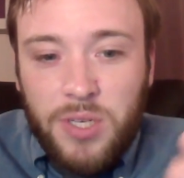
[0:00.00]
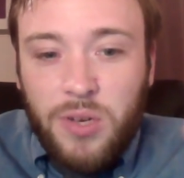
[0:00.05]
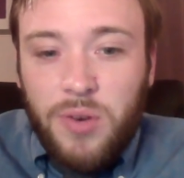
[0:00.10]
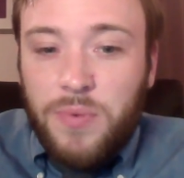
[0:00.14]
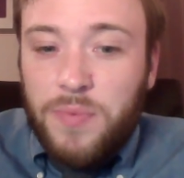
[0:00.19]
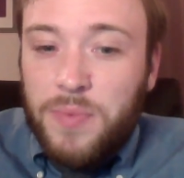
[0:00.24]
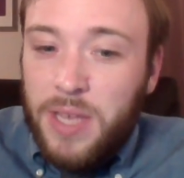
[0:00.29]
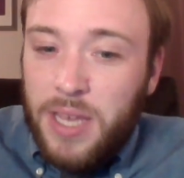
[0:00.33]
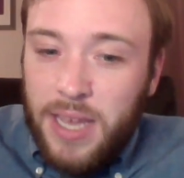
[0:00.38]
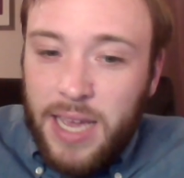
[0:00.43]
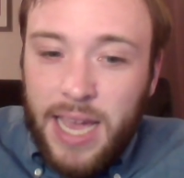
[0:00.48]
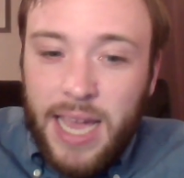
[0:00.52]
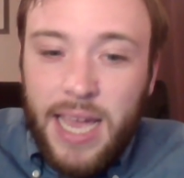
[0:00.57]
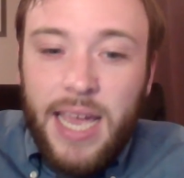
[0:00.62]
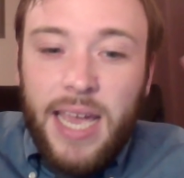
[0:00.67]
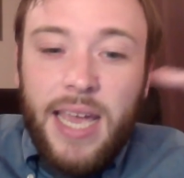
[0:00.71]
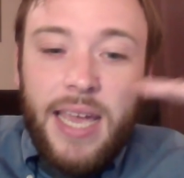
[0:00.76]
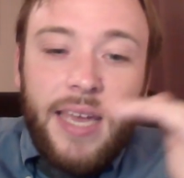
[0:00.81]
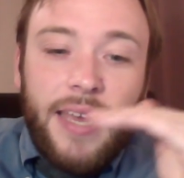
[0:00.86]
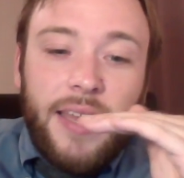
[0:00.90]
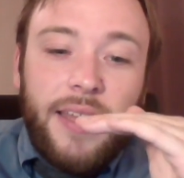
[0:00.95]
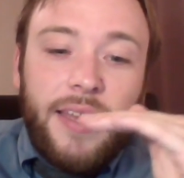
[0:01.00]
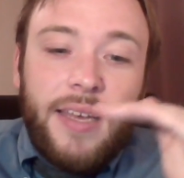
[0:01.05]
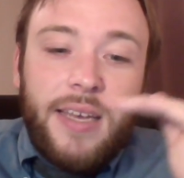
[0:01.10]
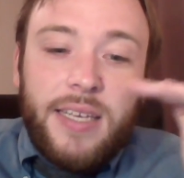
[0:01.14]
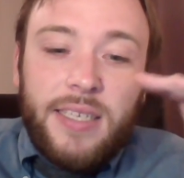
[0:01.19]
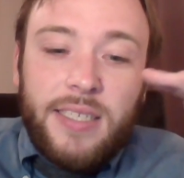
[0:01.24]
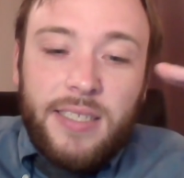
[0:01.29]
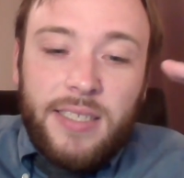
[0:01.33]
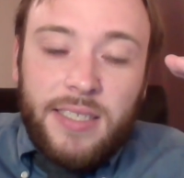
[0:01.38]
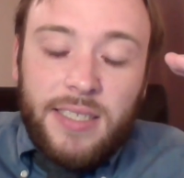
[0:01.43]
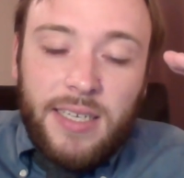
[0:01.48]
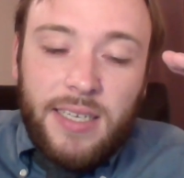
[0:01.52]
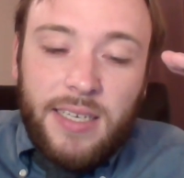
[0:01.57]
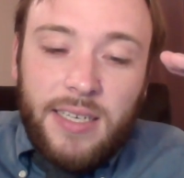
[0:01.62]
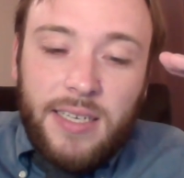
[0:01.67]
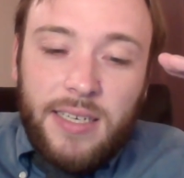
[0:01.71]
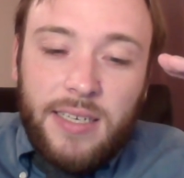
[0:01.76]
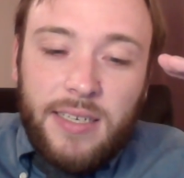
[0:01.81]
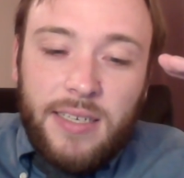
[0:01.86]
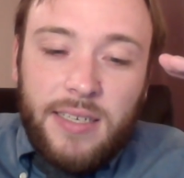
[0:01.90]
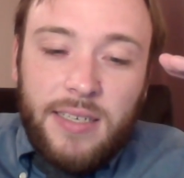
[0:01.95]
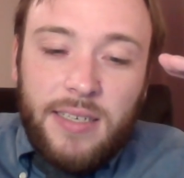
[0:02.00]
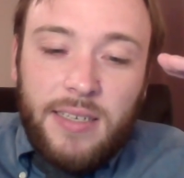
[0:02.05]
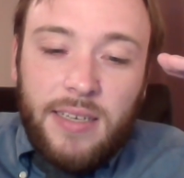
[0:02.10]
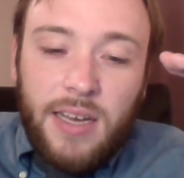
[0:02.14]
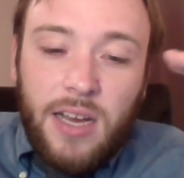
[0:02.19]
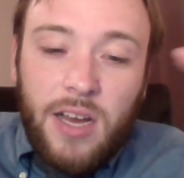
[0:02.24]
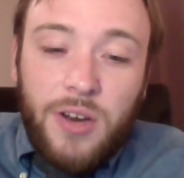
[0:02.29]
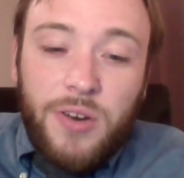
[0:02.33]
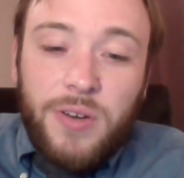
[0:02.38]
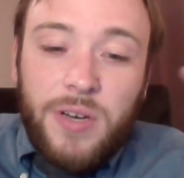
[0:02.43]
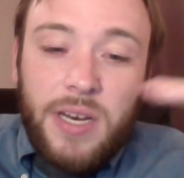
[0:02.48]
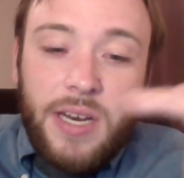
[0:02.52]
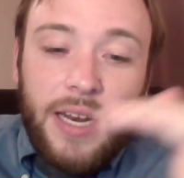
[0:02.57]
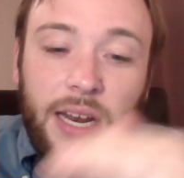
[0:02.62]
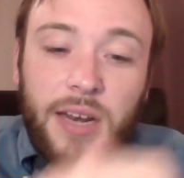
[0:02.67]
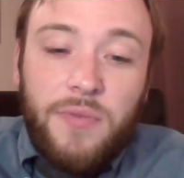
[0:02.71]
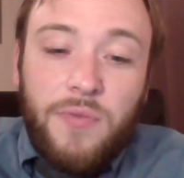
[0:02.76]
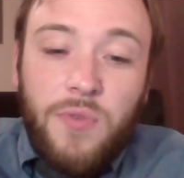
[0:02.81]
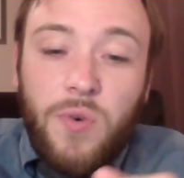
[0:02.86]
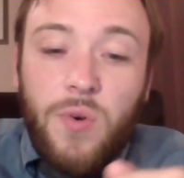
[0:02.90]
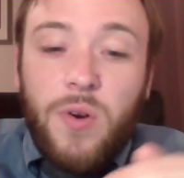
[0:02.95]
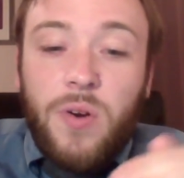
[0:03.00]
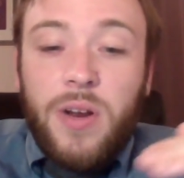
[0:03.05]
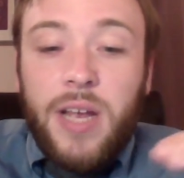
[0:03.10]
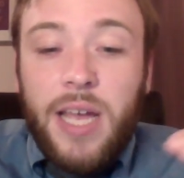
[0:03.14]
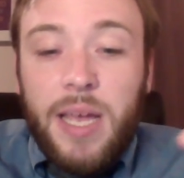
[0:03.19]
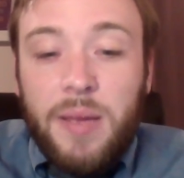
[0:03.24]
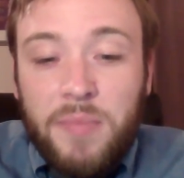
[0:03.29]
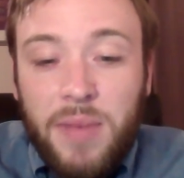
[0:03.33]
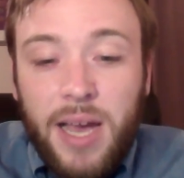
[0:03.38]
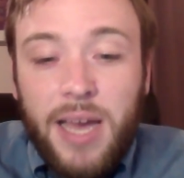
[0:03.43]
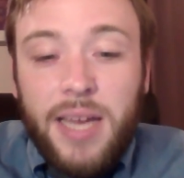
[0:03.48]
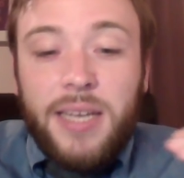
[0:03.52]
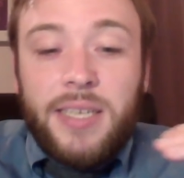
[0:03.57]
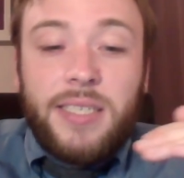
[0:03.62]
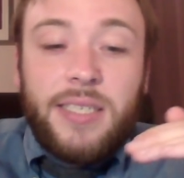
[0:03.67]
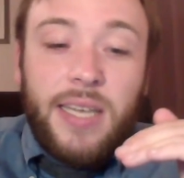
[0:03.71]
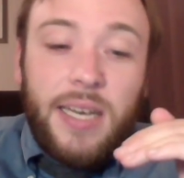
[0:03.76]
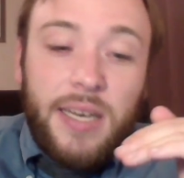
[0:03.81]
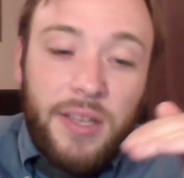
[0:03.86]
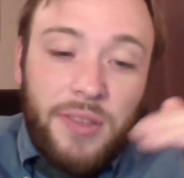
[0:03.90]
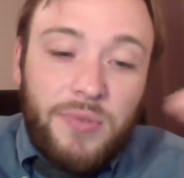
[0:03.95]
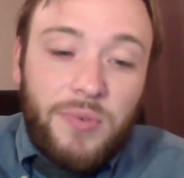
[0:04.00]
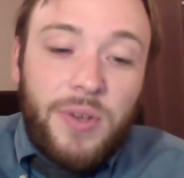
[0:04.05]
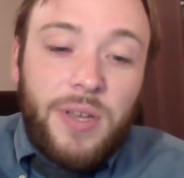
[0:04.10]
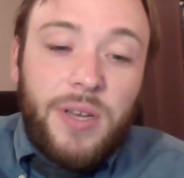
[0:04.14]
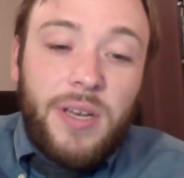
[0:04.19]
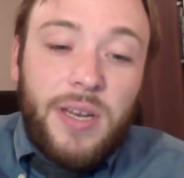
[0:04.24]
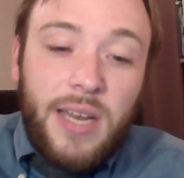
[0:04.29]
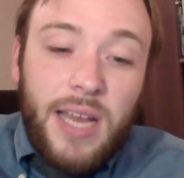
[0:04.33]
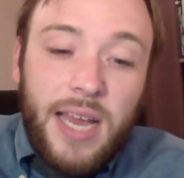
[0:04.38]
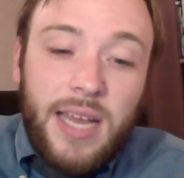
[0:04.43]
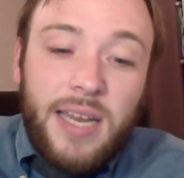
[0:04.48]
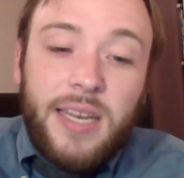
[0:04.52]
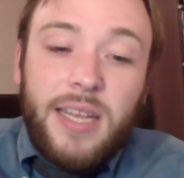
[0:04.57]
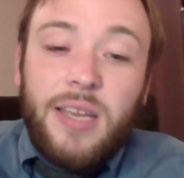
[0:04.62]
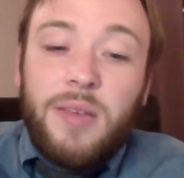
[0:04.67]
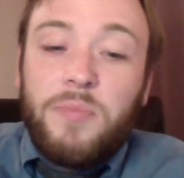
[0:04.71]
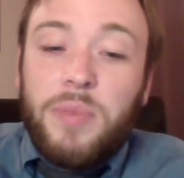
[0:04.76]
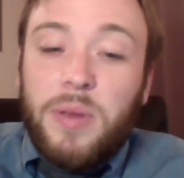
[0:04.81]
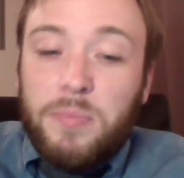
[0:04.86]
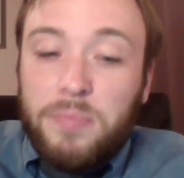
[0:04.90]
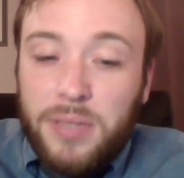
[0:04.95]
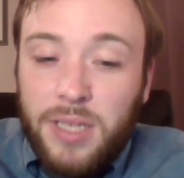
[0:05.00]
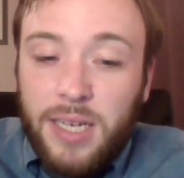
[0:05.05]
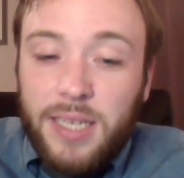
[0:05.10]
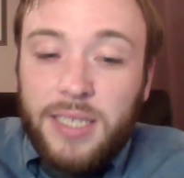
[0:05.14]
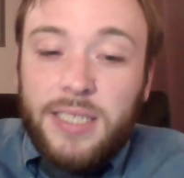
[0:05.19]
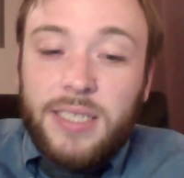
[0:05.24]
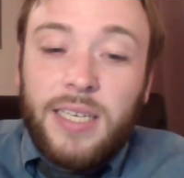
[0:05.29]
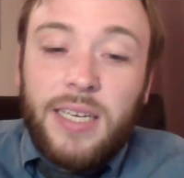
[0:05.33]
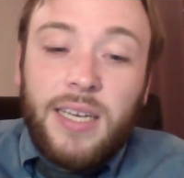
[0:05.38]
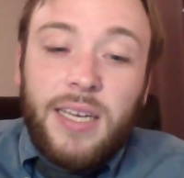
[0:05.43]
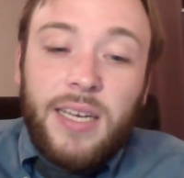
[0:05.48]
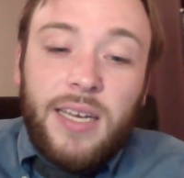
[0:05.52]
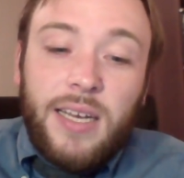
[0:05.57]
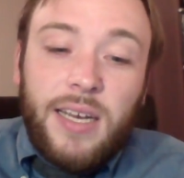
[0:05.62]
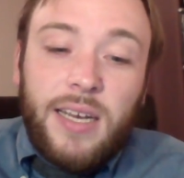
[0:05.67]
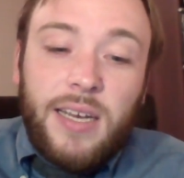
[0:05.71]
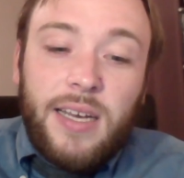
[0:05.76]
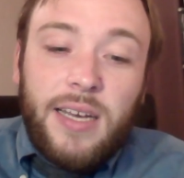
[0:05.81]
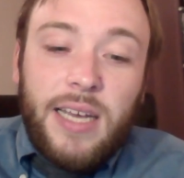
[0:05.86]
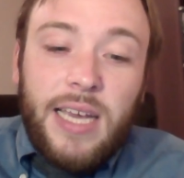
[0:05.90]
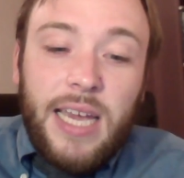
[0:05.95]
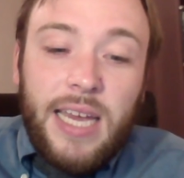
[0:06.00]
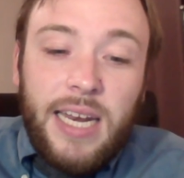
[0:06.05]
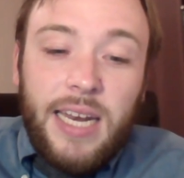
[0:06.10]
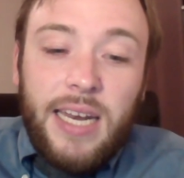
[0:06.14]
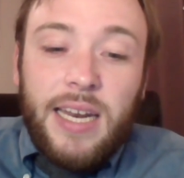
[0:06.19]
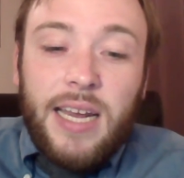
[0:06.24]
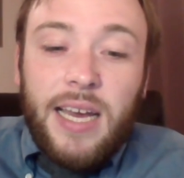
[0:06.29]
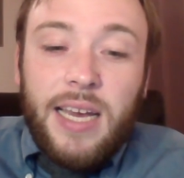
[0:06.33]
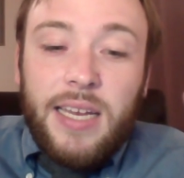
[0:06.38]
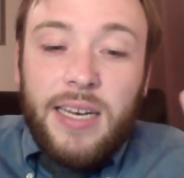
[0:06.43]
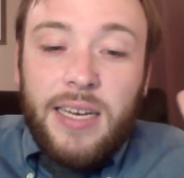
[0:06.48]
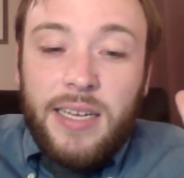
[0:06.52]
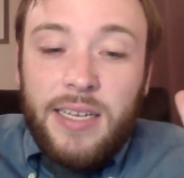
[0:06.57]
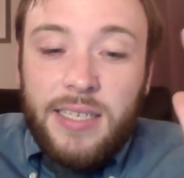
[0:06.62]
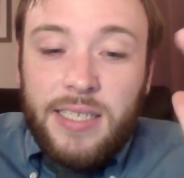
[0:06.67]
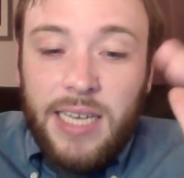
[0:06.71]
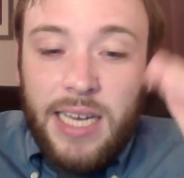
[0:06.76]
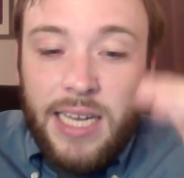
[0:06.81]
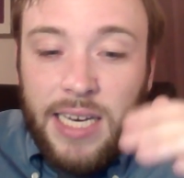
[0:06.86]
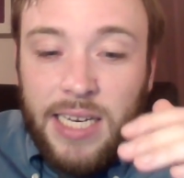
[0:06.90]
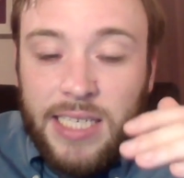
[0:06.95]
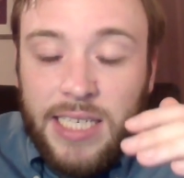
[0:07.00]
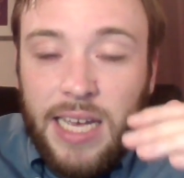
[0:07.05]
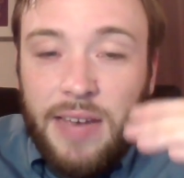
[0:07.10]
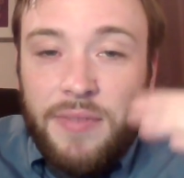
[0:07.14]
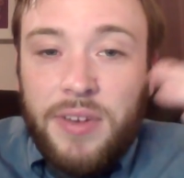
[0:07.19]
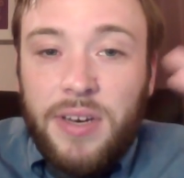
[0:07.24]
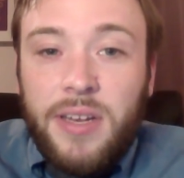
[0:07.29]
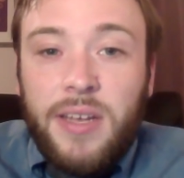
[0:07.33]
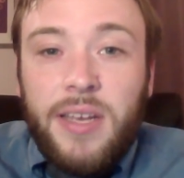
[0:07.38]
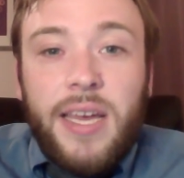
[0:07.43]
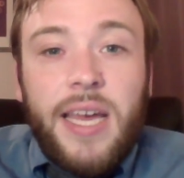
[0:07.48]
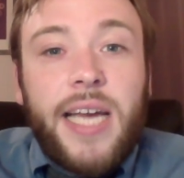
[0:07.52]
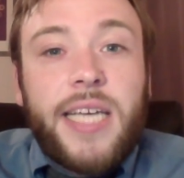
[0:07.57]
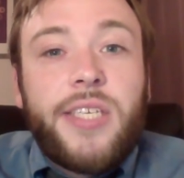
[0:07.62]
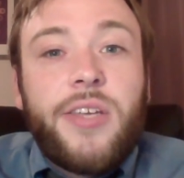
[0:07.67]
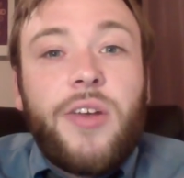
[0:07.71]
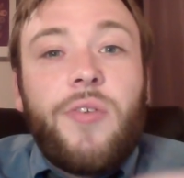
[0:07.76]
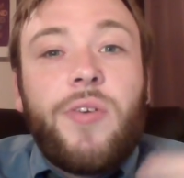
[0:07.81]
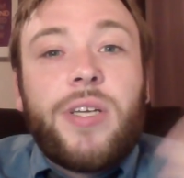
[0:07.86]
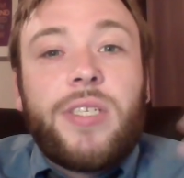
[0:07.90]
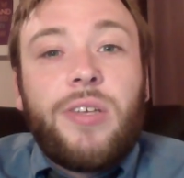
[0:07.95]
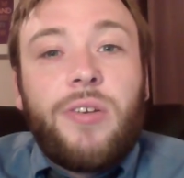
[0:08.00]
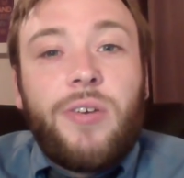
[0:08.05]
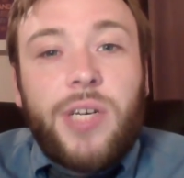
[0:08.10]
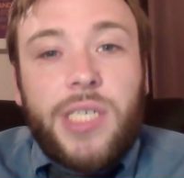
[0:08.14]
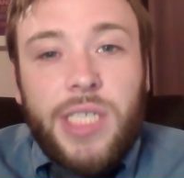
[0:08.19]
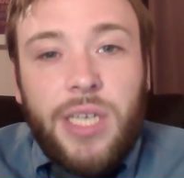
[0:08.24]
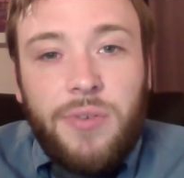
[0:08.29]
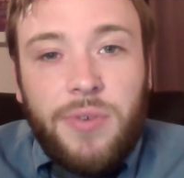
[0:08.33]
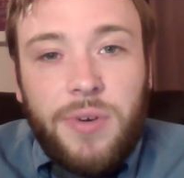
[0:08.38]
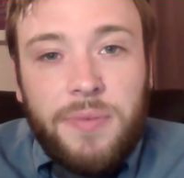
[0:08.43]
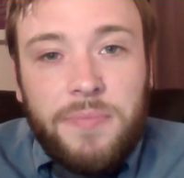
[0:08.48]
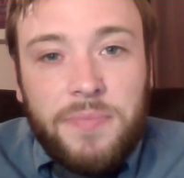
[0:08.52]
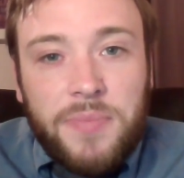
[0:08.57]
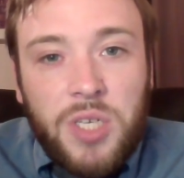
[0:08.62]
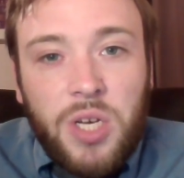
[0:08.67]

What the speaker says: So A is 100 to 94, A minus 93 to 90, B plus 89 to 87, etc., etc., etc.